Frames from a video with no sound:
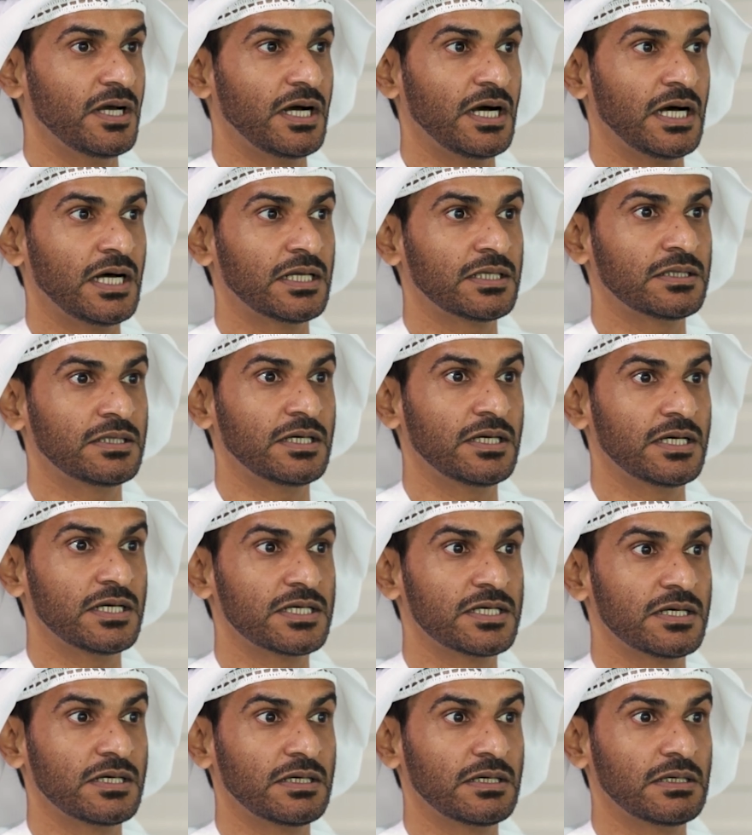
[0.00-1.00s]
And
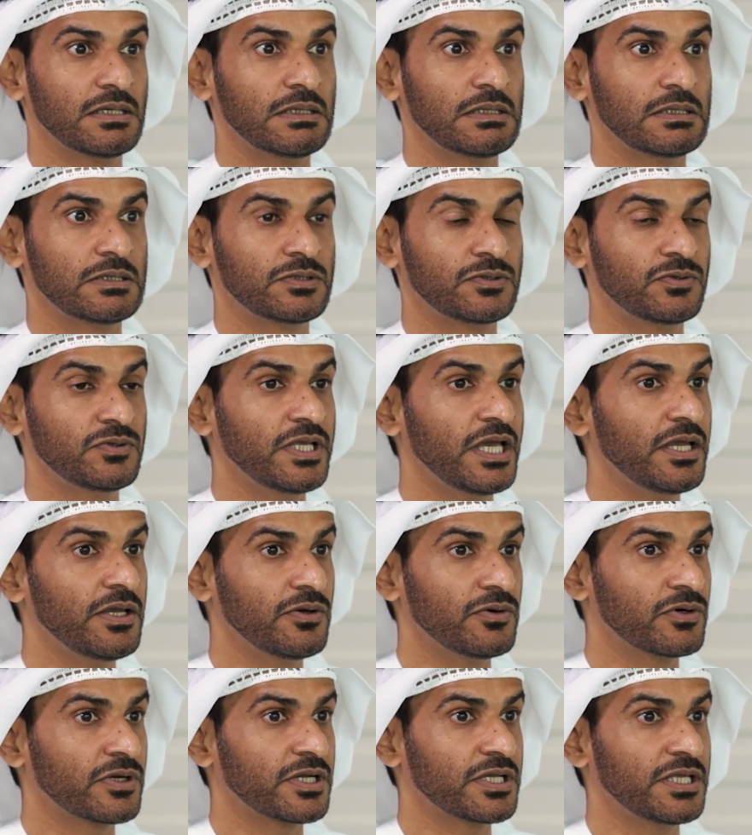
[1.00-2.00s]
today
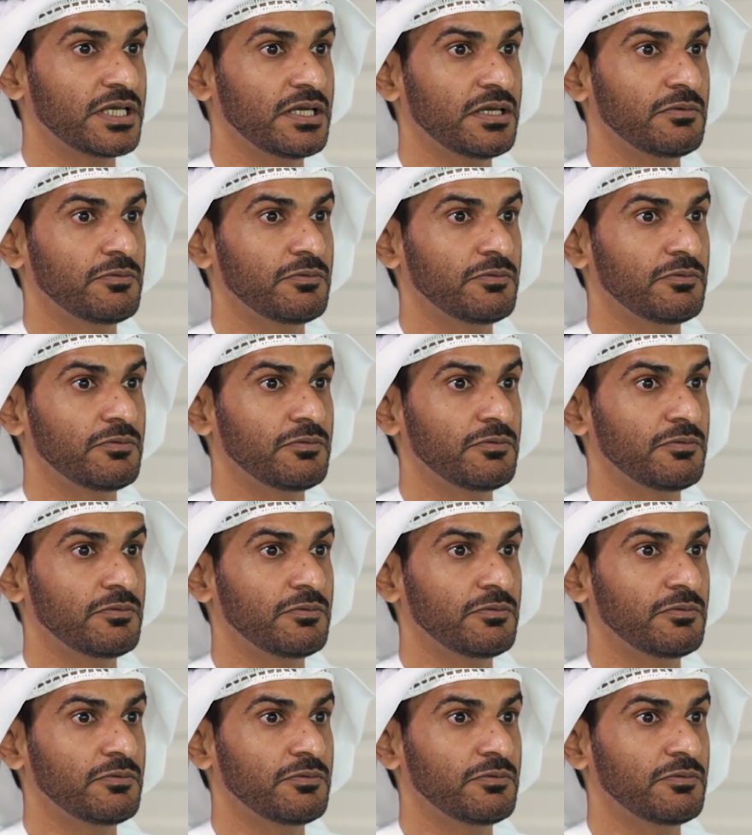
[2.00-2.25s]
already